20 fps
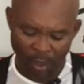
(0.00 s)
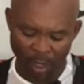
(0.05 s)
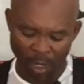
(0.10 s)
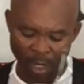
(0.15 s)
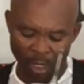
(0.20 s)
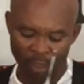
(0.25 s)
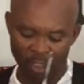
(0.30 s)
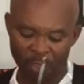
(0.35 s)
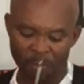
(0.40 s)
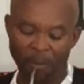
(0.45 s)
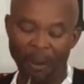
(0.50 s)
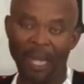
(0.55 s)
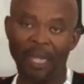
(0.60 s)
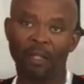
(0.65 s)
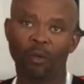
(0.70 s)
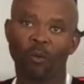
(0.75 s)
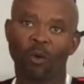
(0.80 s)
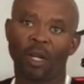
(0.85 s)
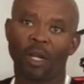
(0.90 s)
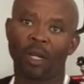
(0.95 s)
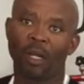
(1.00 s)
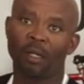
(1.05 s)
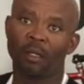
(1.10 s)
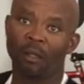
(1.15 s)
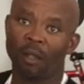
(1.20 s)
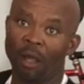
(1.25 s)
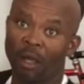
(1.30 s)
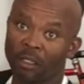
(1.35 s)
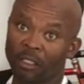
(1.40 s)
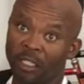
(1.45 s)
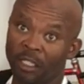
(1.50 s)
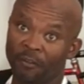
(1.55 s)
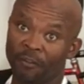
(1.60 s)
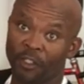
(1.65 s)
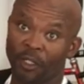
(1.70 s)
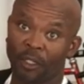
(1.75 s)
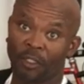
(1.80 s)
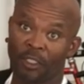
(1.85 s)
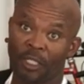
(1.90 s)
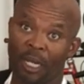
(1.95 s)
the Spotti Wear long sleeve
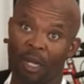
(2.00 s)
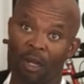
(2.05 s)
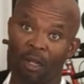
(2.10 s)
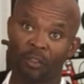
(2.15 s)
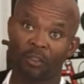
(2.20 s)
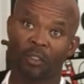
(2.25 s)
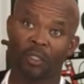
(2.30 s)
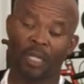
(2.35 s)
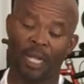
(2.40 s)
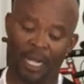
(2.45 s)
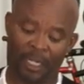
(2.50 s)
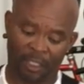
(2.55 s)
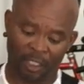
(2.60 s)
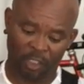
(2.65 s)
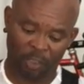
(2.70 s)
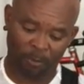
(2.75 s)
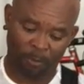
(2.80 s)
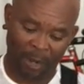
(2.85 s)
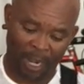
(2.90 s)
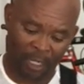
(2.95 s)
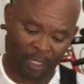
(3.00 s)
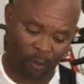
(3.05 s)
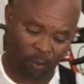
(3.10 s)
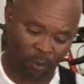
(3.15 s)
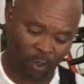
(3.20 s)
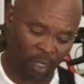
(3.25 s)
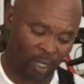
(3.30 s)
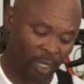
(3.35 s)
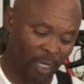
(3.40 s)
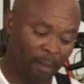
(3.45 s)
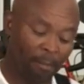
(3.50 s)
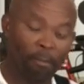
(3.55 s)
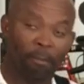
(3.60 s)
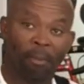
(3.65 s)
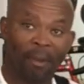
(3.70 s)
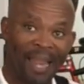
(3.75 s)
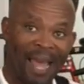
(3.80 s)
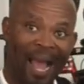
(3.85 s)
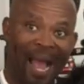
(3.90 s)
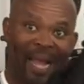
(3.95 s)
jersey. I also got the Spotti Wear in
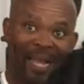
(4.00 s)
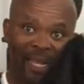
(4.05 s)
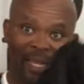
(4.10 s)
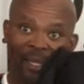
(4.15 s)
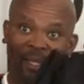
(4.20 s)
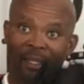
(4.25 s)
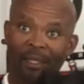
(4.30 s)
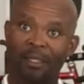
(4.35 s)
black,